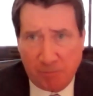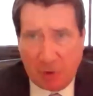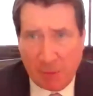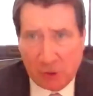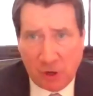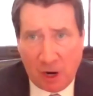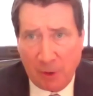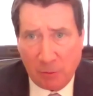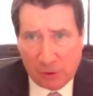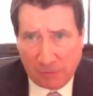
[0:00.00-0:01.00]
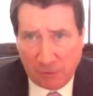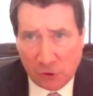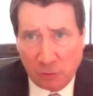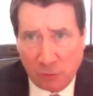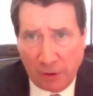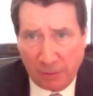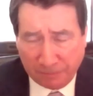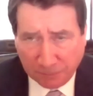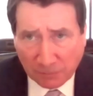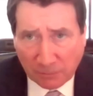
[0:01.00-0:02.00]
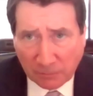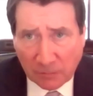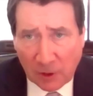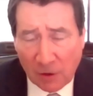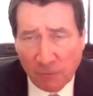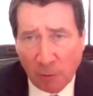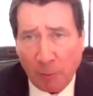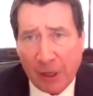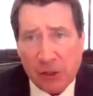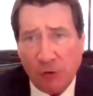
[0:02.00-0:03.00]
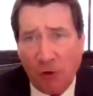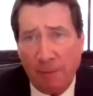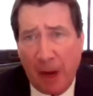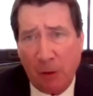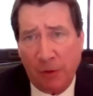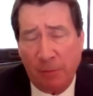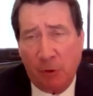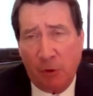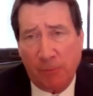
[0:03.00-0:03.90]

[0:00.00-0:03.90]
Prime Minister Abe was the first one that former President Trump met with in